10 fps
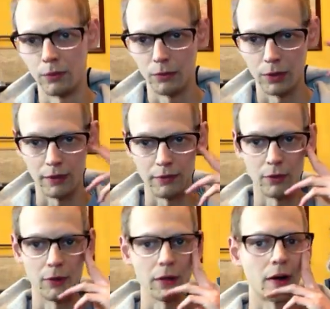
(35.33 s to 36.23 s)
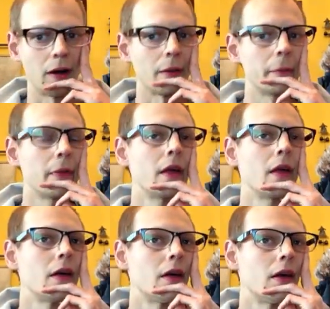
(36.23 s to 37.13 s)
whatever you want to call
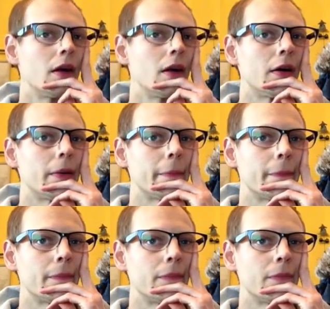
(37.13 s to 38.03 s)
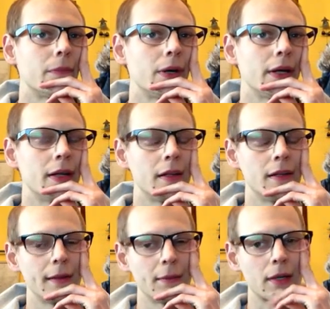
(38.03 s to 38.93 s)
them. But in an
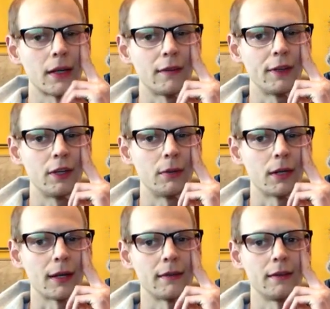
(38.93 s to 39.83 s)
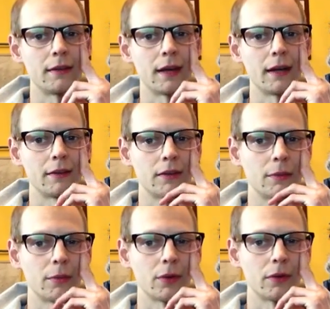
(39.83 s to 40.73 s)
attempt to kind of humanize these guys, it's
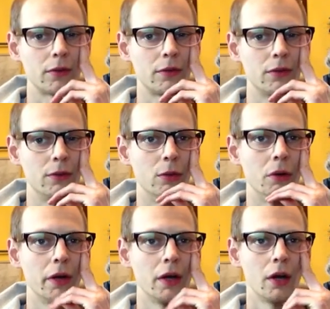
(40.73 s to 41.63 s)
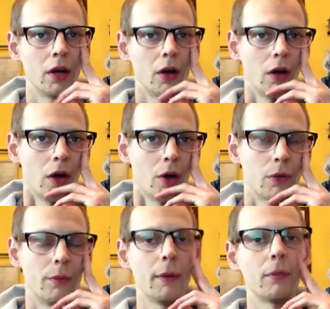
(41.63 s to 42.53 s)
important to
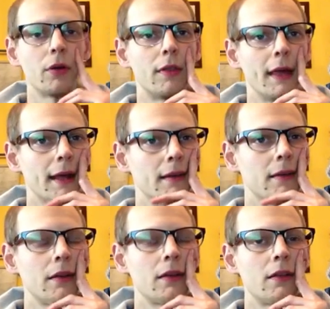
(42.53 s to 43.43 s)
remember that